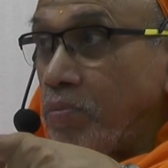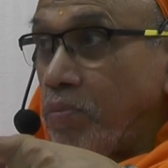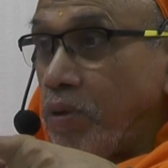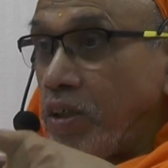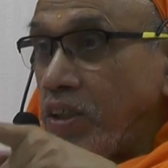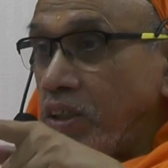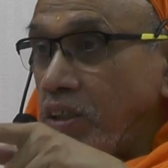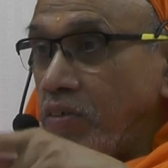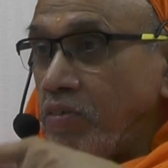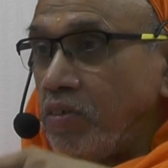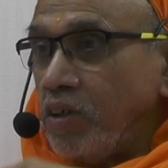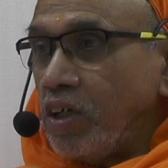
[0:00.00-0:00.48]
by
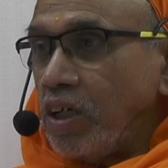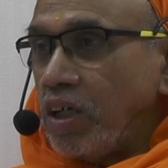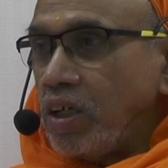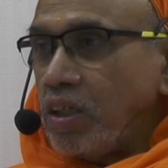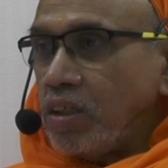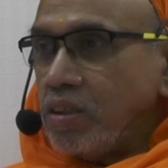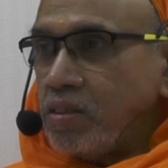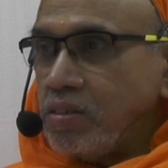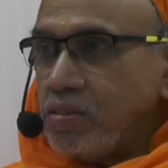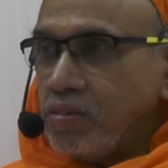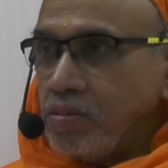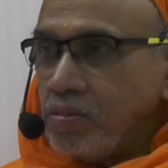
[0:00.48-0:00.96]
the way.
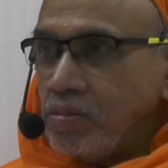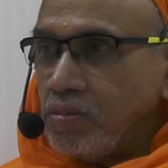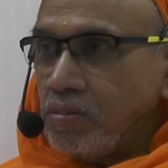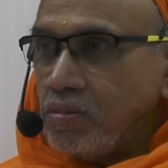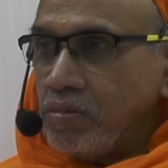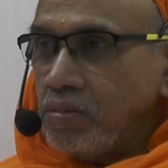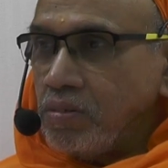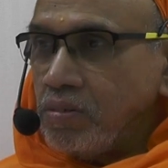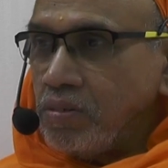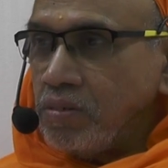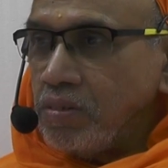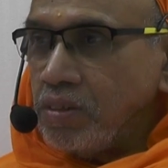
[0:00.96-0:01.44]

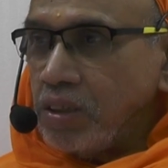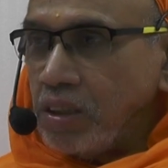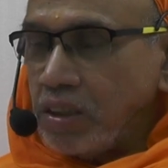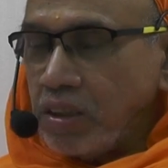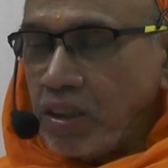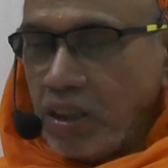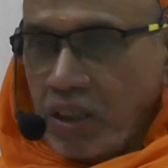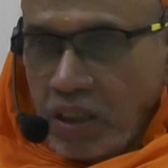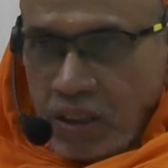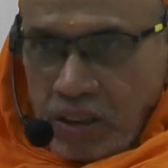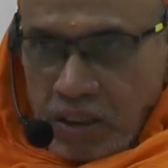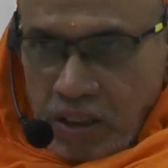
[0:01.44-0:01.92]

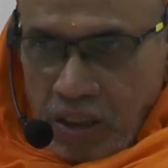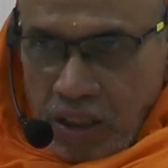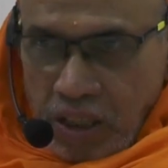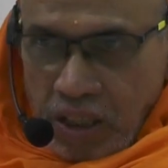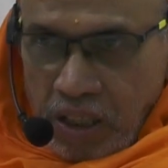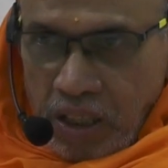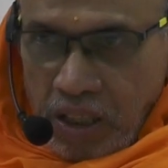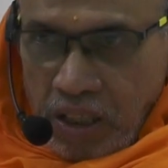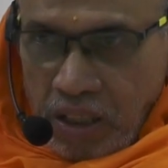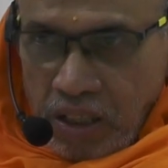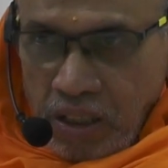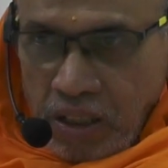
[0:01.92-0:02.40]

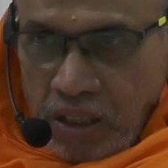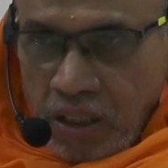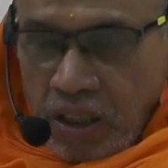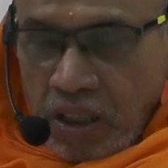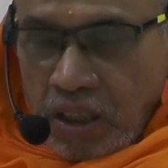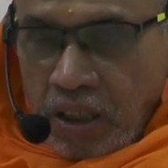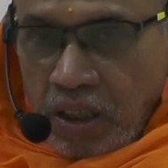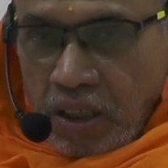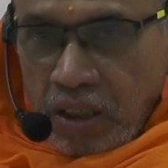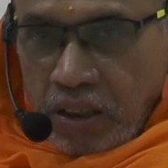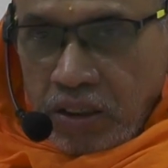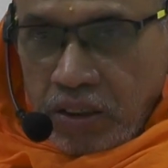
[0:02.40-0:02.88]
Dasharatha,
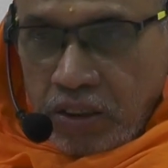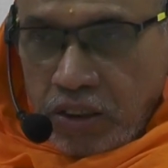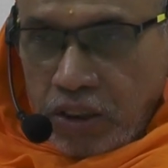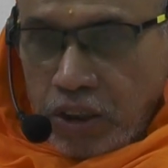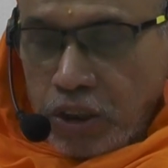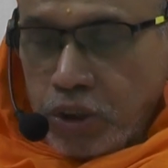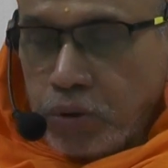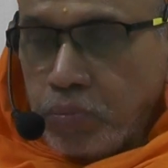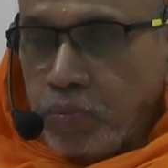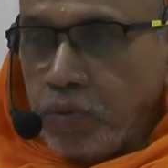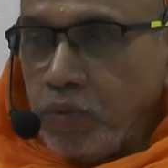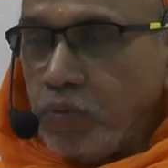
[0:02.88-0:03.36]

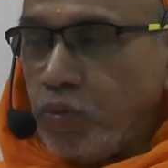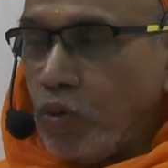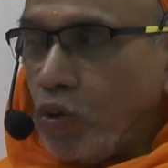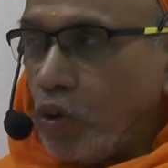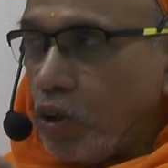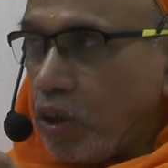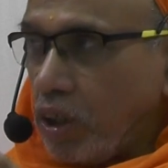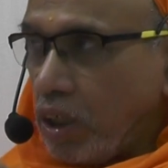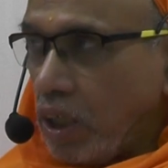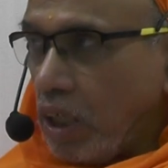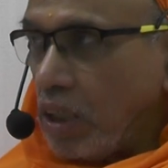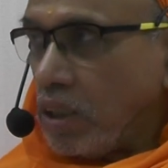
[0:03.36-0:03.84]
just before
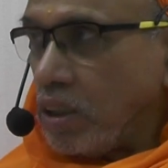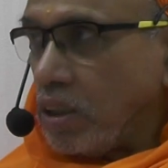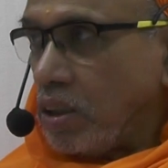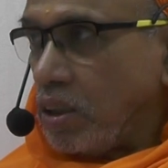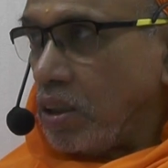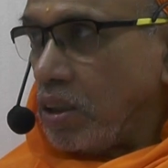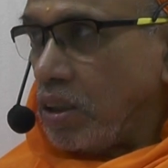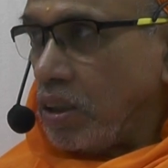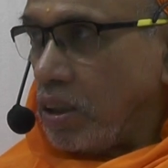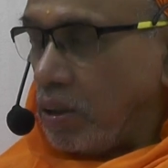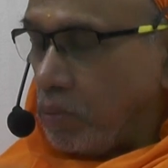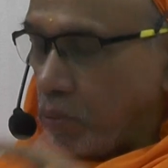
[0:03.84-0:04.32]
death,
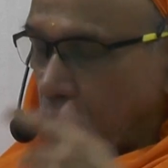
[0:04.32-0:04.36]
he